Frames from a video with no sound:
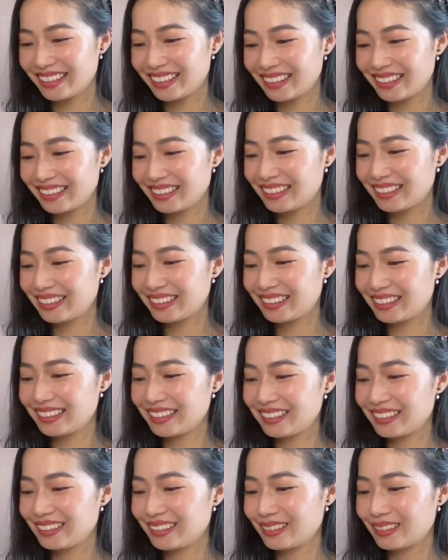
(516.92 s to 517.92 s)

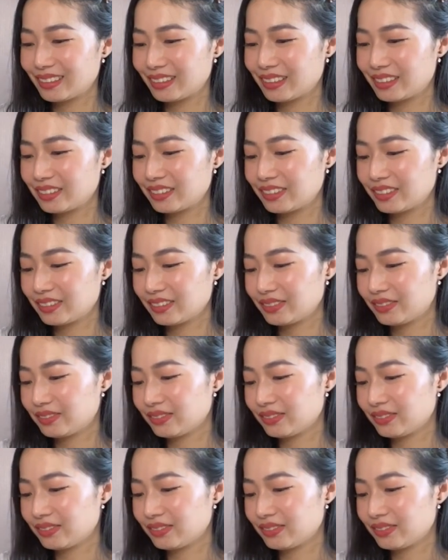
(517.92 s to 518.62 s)
(no one is talking)